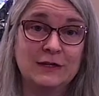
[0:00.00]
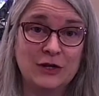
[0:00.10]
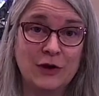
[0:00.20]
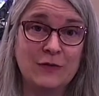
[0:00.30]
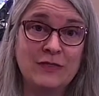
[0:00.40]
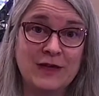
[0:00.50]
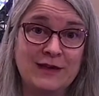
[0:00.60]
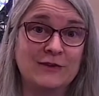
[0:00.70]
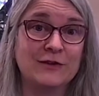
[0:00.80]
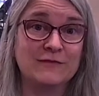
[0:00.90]
it known
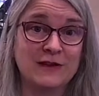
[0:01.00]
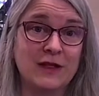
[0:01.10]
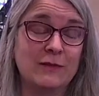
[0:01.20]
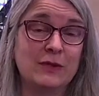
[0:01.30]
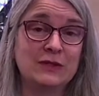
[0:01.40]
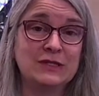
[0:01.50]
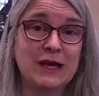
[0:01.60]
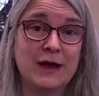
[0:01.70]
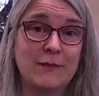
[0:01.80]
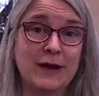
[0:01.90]
that you're available to
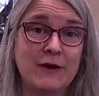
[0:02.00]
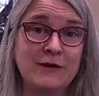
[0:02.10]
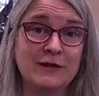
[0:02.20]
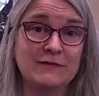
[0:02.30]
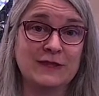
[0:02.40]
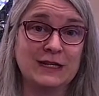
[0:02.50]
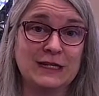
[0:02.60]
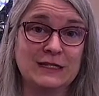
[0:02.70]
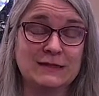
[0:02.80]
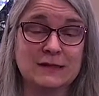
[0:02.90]
help out if they
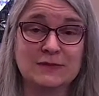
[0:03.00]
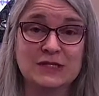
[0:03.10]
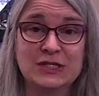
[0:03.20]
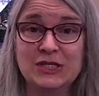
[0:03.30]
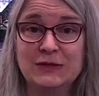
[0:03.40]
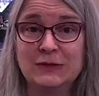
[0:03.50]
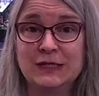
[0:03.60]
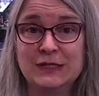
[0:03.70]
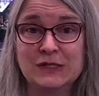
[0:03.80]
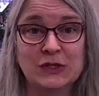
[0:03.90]
need a substitute.
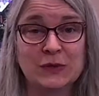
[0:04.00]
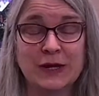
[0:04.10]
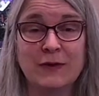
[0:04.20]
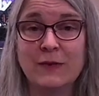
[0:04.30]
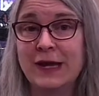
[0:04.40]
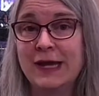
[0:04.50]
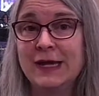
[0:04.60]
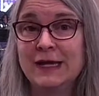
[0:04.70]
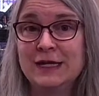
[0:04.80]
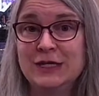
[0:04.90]
It's a great way
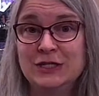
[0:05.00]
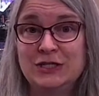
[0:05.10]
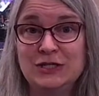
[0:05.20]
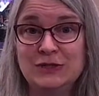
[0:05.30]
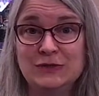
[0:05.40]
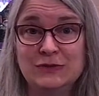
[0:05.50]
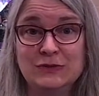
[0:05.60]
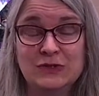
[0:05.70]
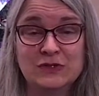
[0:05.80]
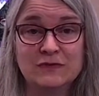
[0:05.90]

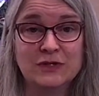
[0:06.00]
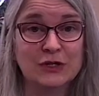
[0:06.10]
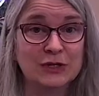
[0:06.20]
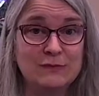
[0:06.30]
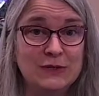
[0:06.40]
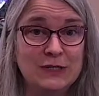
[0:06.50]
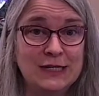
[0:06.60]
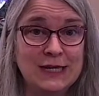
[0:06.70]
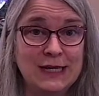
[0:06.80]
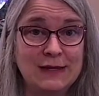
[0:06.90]
to serve your
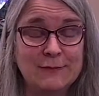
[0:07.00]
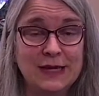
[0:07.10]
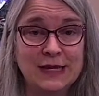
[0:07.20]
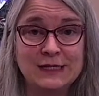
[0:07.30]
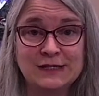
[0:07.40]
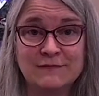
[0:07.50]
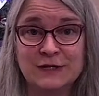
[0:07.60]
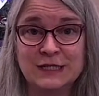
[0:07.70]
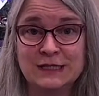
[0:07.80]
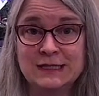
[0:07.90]
community, make a
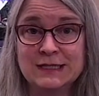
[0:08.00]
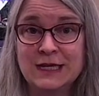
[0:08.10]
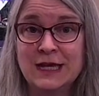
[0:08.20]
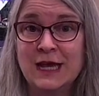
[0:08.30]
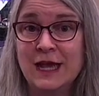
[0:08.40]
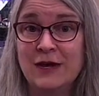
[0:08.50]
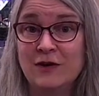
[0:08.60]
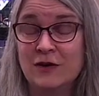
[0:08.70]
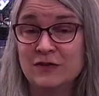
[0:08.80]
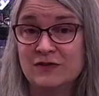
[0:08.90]
difference, and
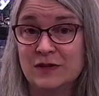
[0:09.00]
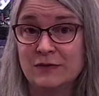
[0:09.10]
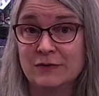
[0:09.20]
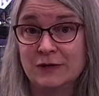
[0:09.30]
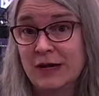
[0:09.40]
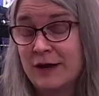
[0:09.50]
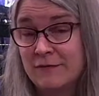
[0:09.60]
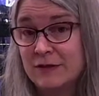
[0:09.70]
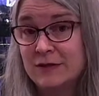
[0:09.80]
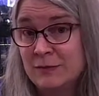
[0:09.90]
also
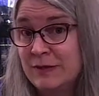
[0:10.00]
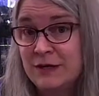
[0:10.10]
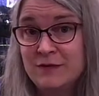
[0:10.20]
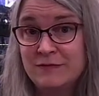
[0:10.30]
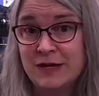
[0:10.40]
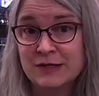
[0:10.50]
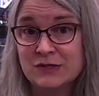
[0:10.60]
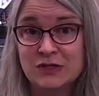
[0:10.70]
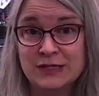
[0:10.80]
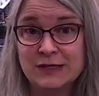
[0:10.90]
have a little bit of
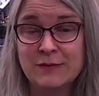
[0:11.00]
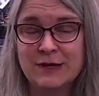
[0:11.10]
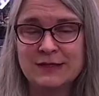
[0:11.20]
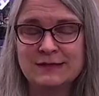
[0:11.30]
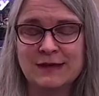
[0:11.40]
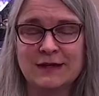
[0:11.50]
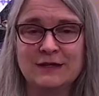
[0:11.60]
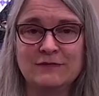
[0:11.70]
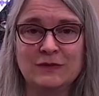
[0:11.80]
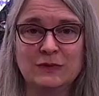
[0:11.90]
extra income on the side
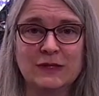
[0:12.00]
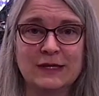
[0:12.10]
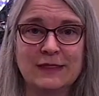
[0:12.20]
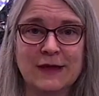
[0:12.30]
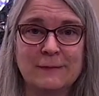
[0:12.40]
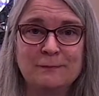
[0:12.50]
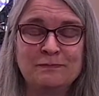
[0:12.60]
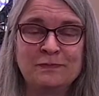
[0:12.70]
if you would like that.